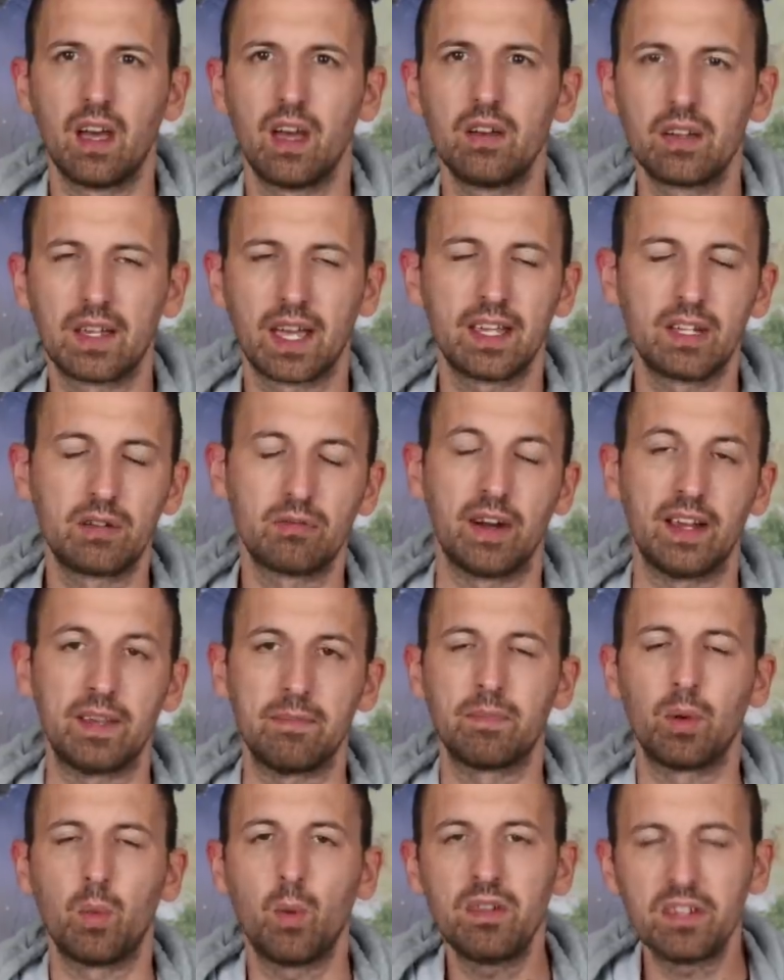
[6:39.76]
Okay,
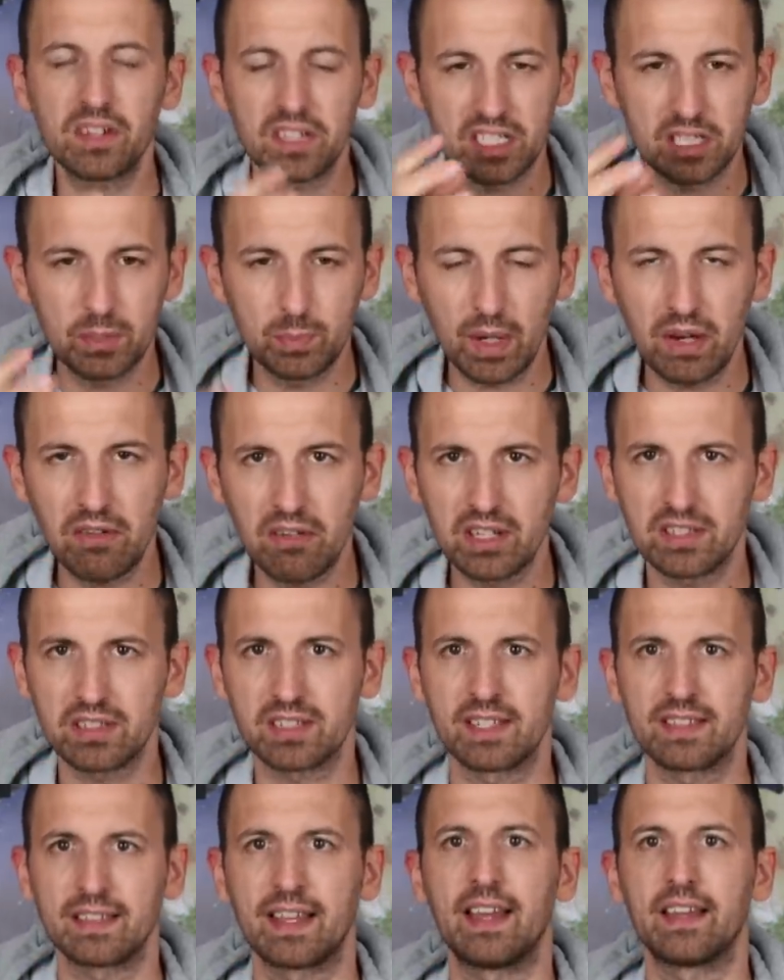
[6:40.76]
great, but we're
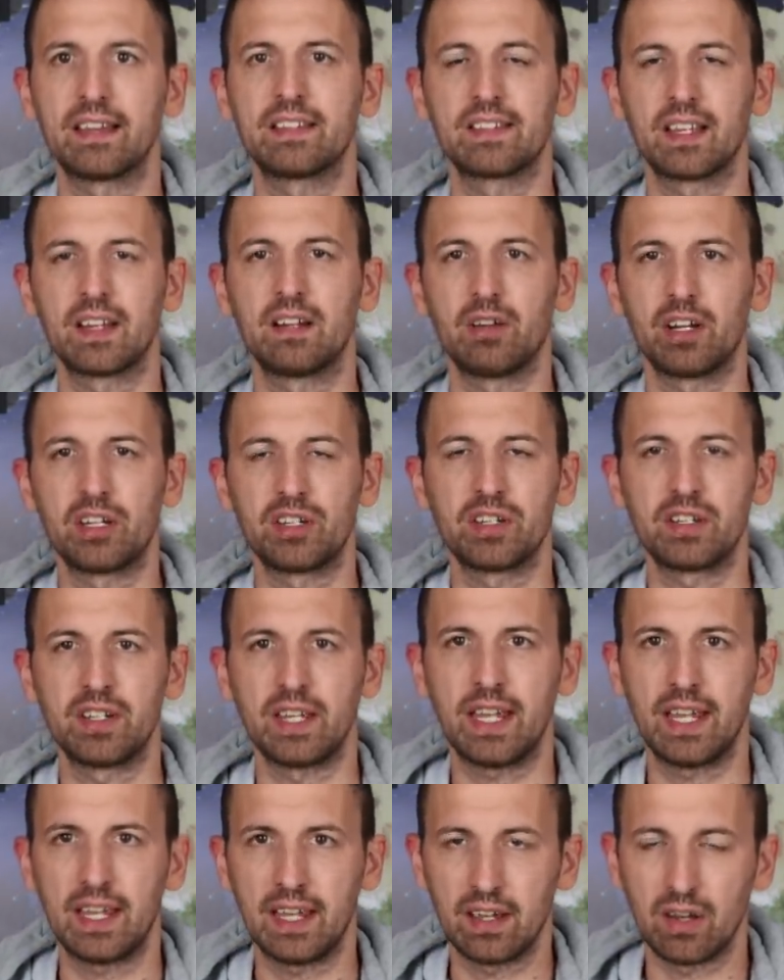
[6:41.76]
experiencing that acceleration
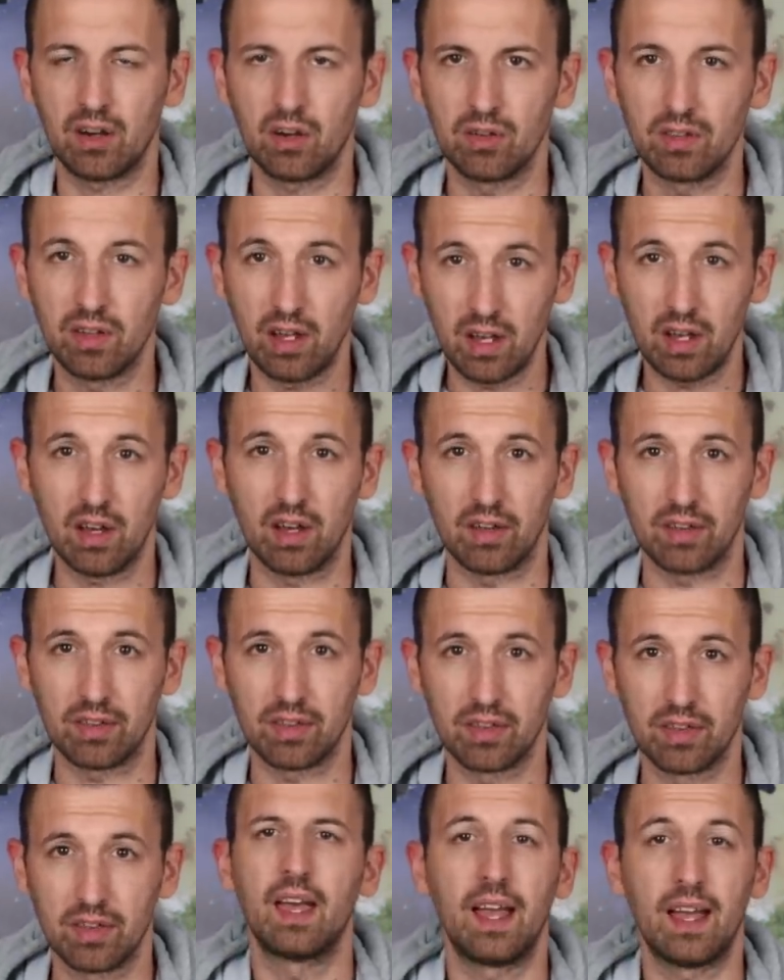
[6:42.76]
here on
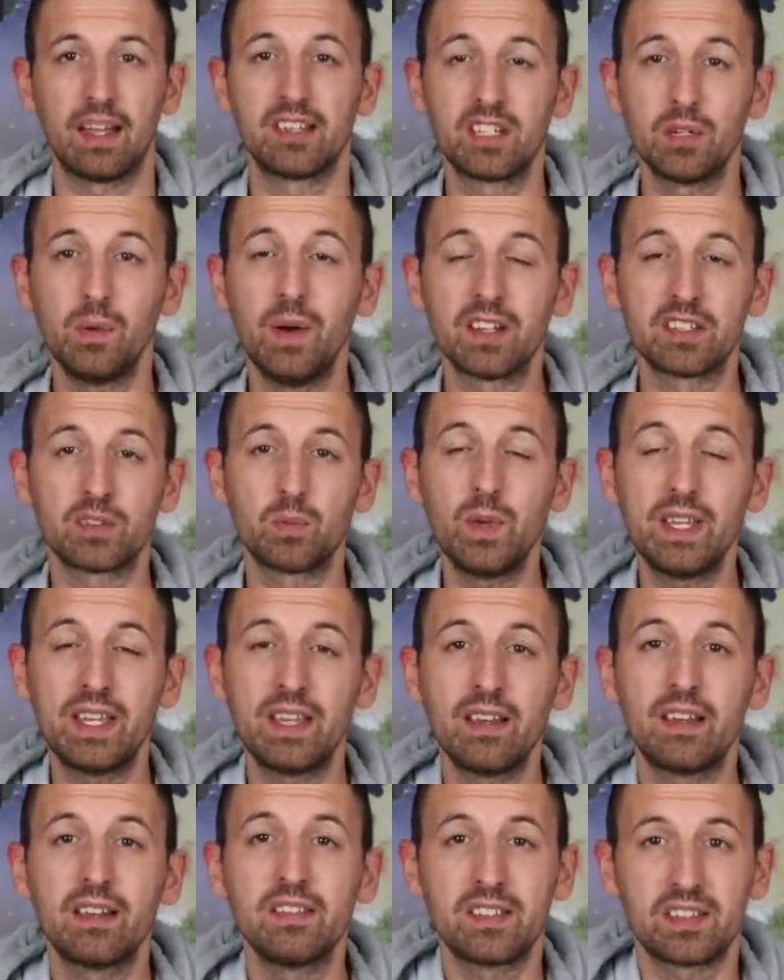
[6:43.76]
Earth. And to us, we
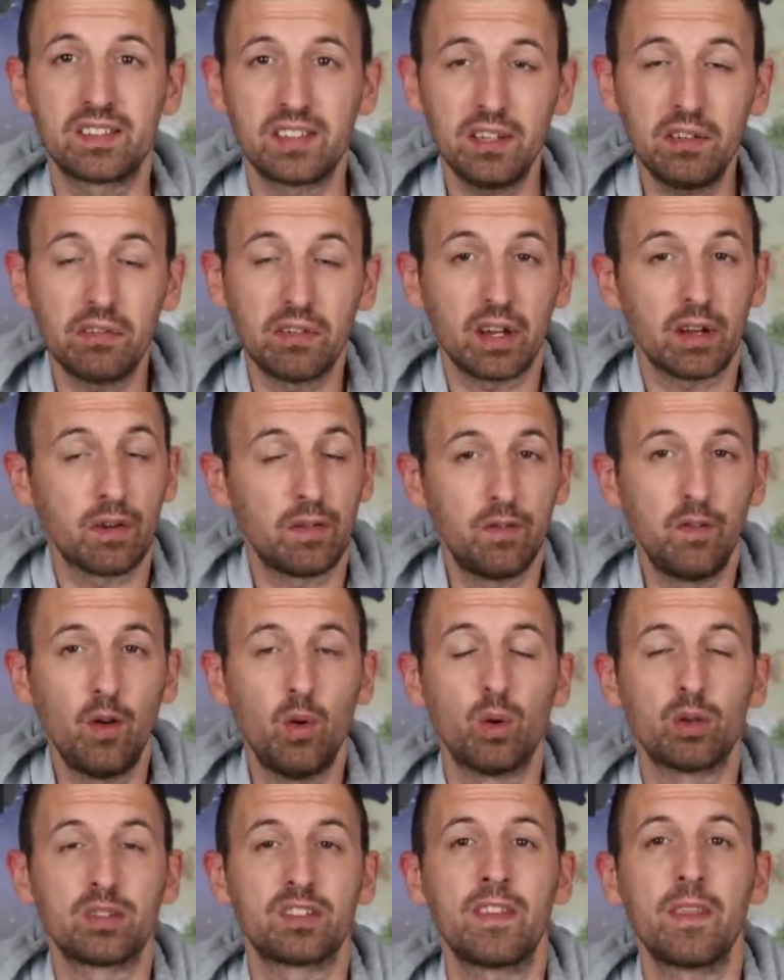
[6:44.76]
can consider it a
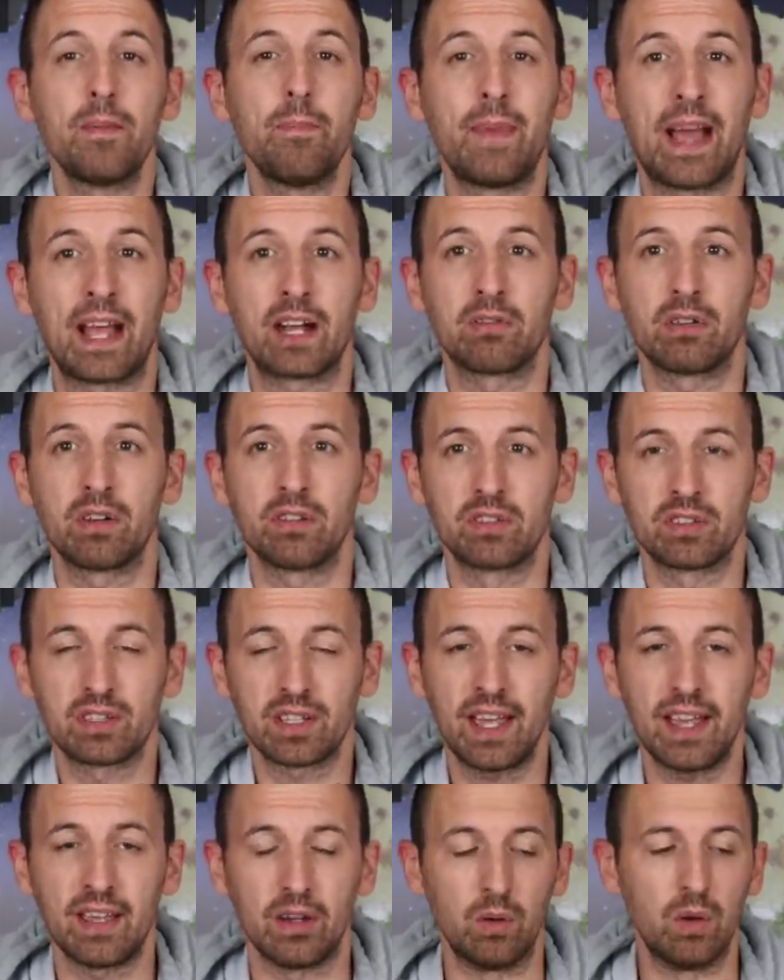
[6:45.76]
force at the macro
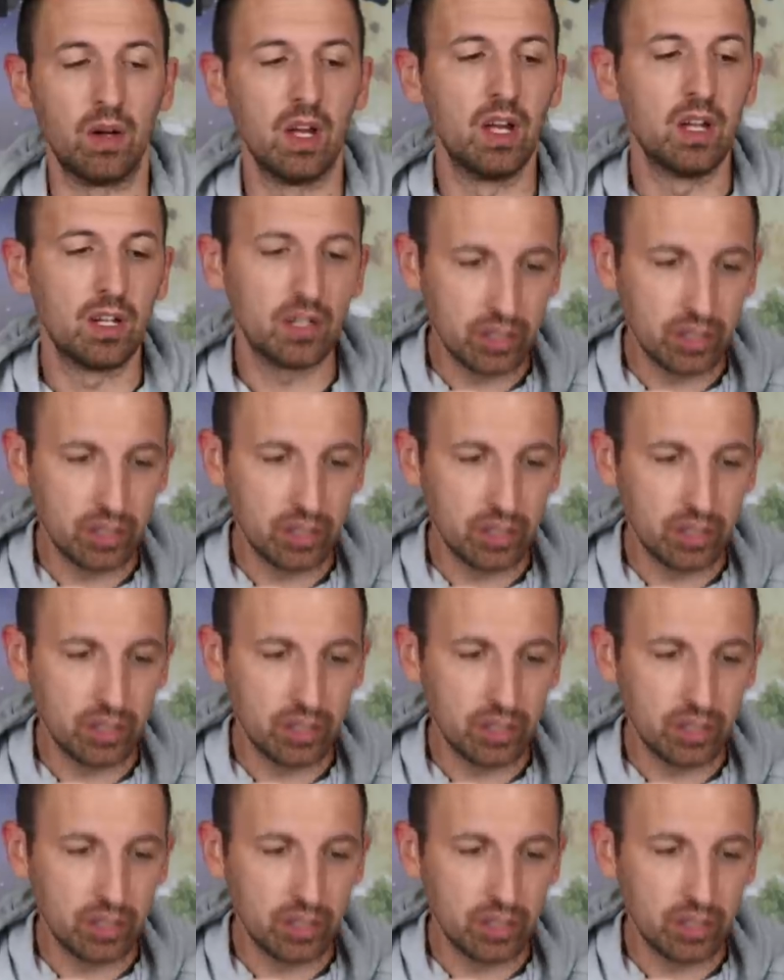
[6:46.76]
scale.